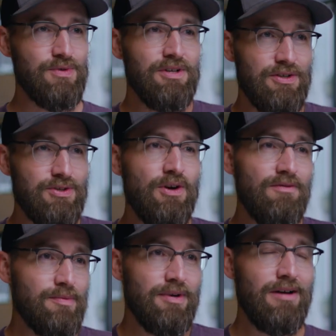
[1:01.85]
just want to
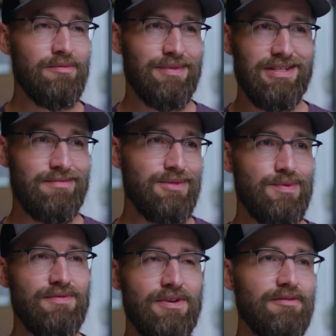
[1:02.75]
solve the problem because it
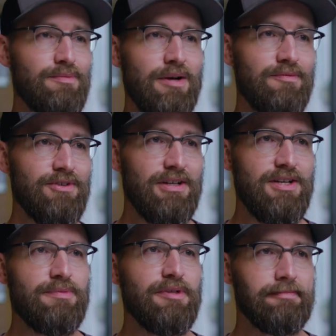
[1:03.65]
means we've solved the problem for a
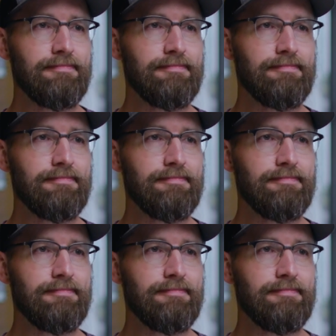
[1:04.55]
customer.